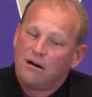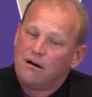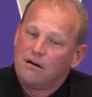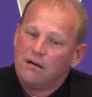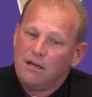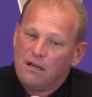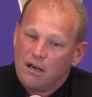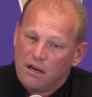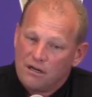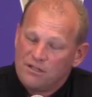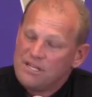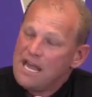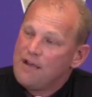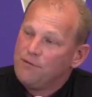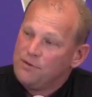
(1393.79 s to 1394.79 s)

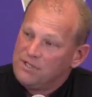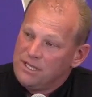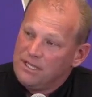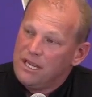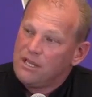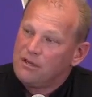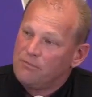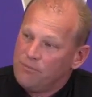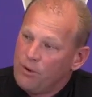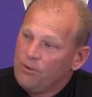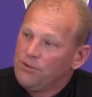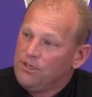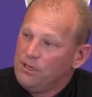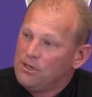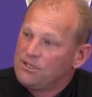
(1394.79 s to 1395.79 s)
our staff was together
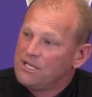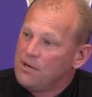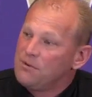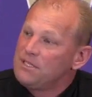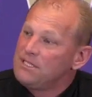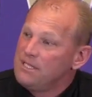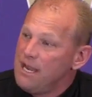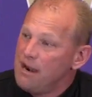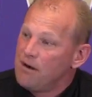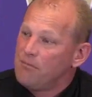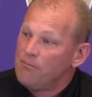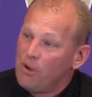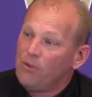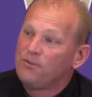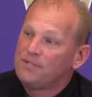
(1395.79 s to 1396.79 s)
both years I was
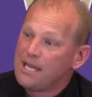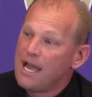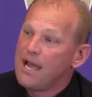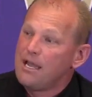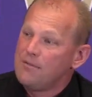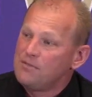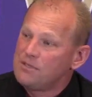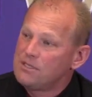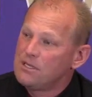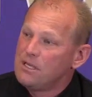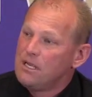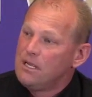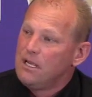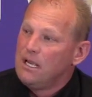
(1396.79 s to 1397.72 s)
there, both times.